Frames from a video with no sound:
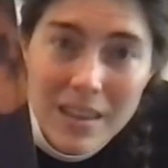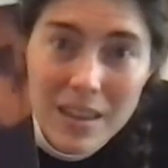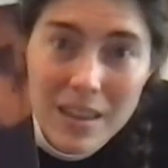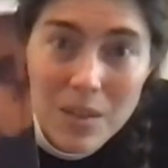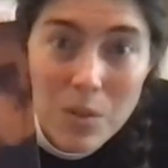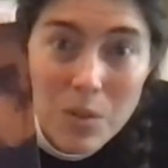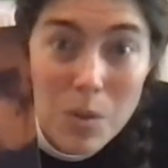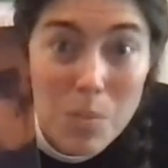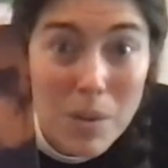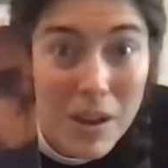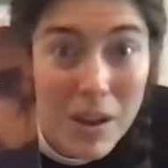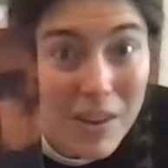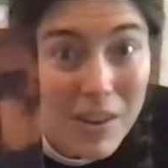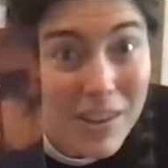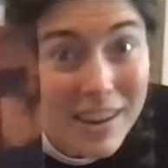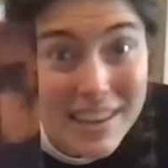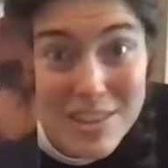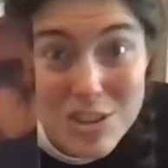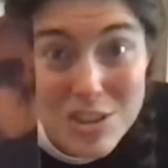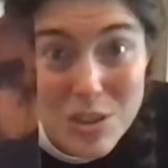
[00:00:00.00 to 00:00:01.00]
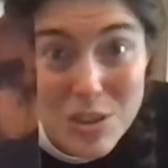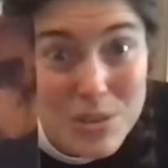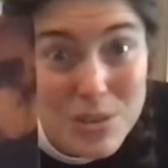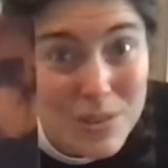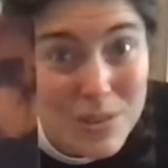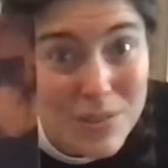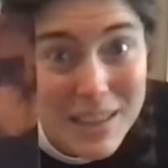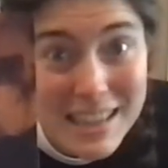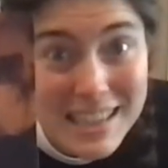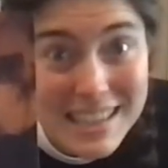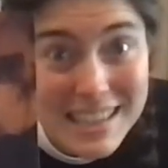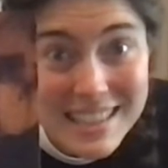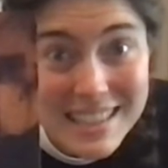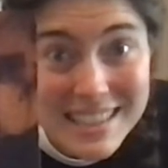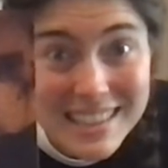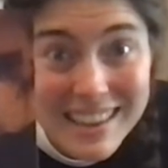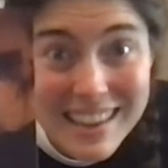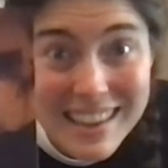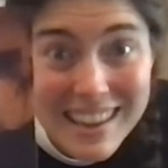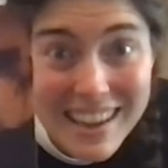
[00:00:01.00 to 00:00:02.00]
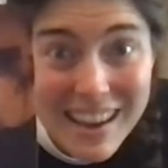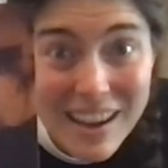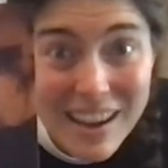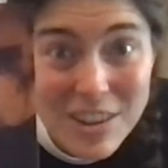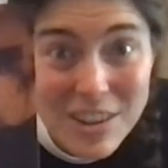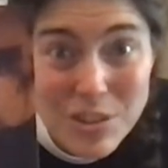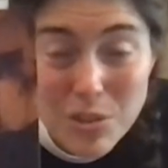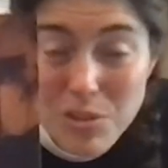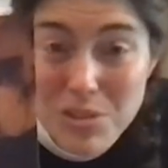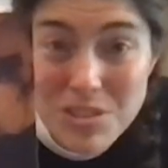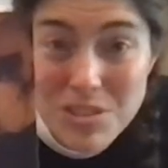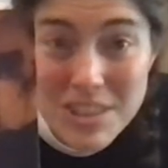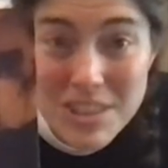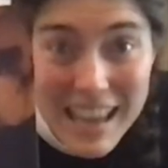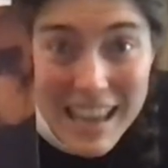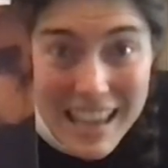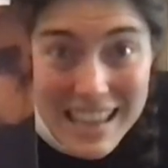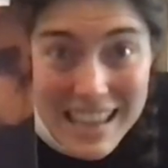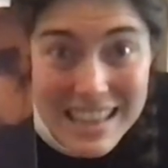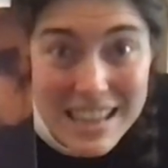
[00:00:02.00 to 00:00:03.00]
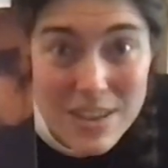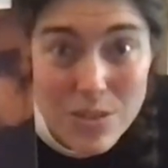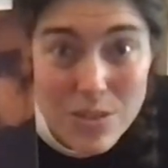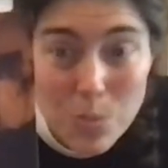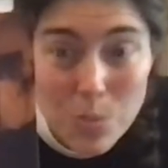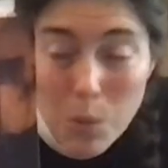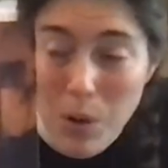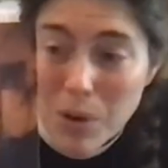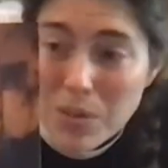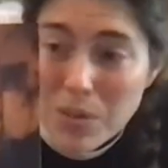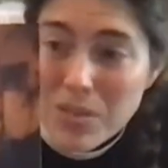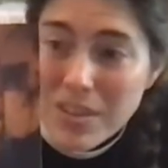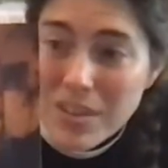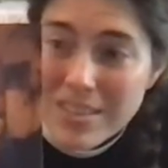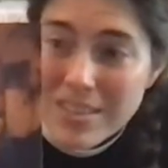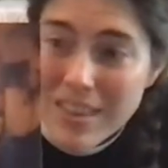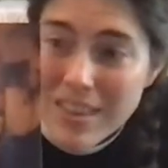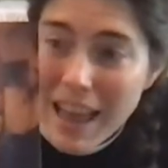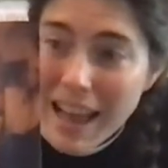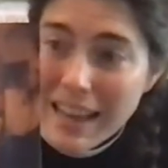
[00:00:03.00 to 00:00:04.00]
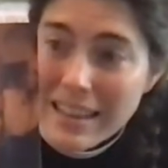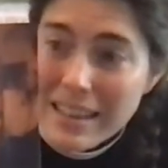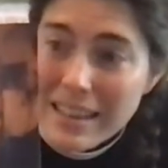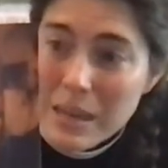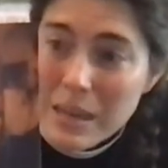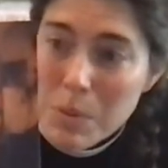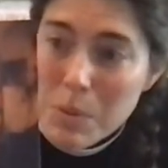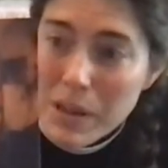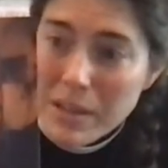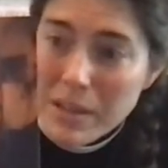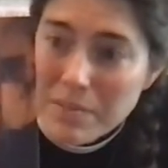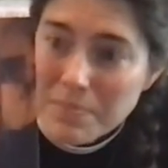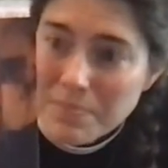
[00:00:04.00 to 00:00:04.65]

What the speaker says: Well, Mary and Joseph, they didn't understand these words exactly, but